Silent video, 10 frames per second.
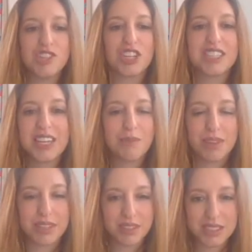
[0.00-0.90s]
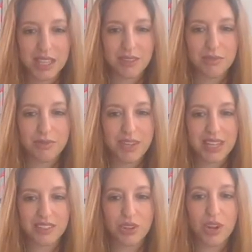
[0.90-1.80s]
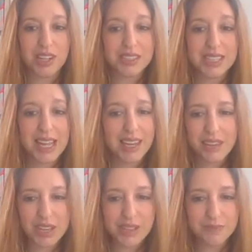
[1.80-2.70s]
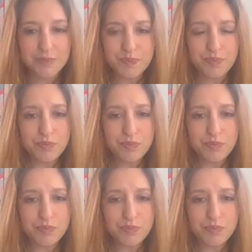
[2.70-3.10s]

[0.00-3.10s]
trying to keep things yourself and feel you can't say anything.